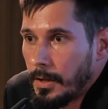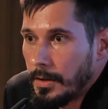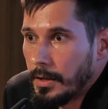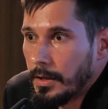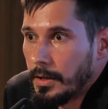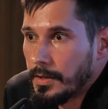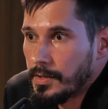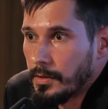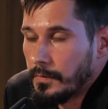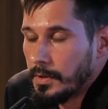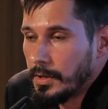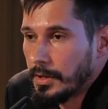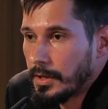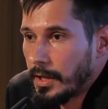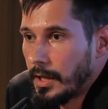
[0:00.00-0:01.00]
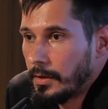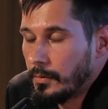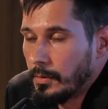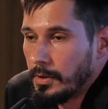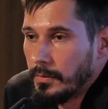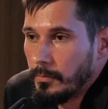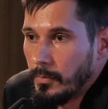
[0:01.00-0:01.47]
Slovenia had
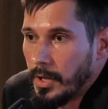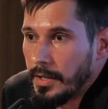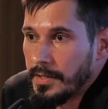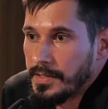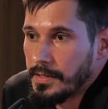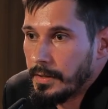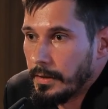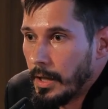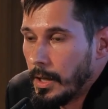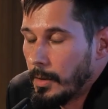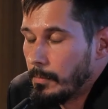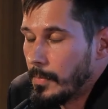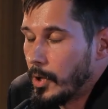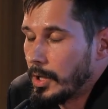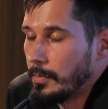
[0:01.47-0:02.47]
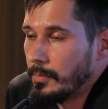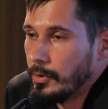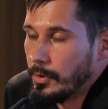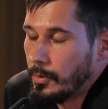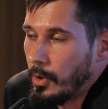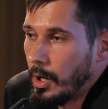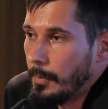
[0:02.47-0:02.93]
only ones in
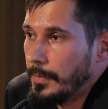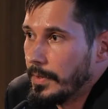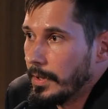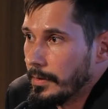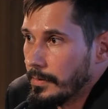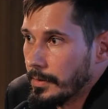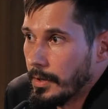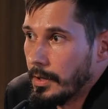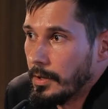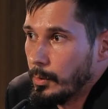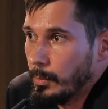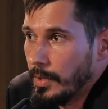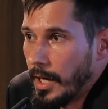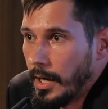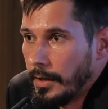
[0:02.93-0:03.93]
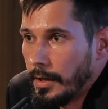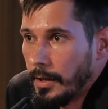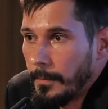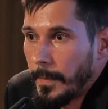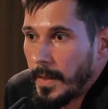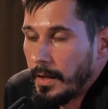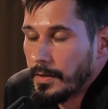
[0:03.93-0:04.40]
Maribor, Koper, and
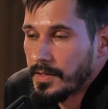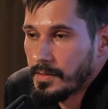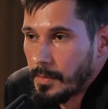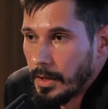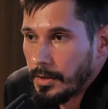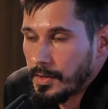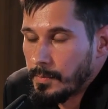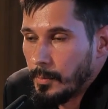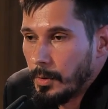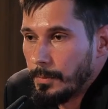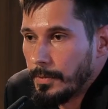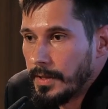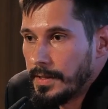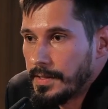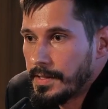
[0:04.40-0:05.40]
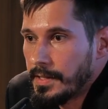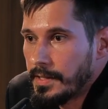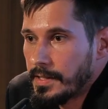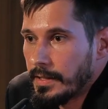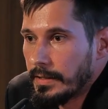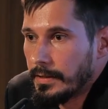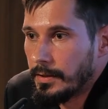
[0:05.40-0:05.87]
Ljubljana, and some other small
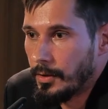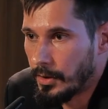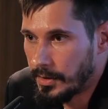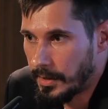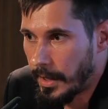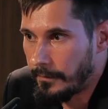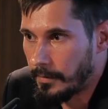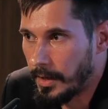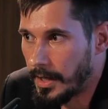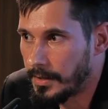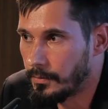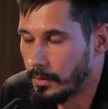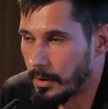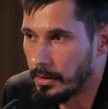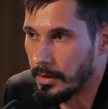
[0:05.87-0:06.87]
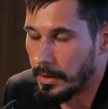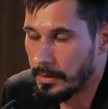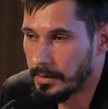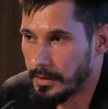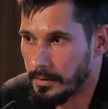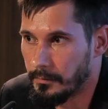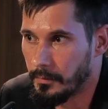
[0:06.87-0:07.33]
places. It did not have a network
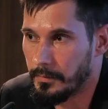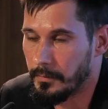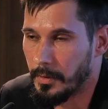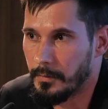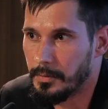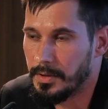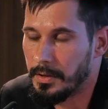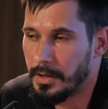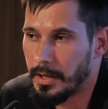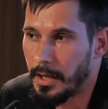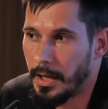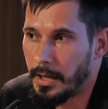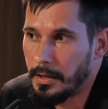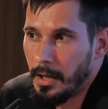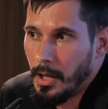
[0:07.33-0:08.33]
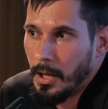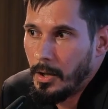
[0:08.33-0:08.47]
like that Vojvodina had.